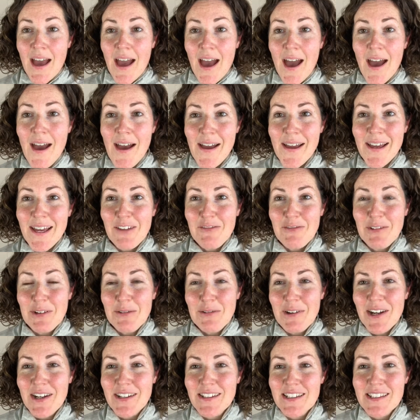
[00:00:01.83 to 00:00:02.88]
Hi
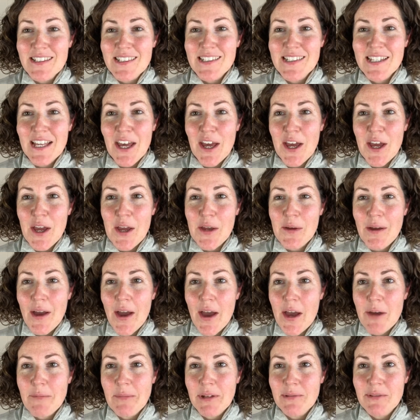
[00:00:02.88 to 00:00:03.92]
everyone, so
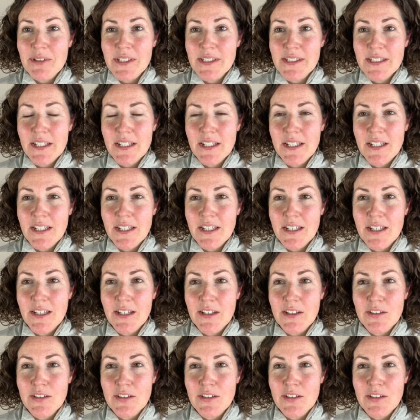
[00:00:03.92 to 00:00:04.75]
I'm just going to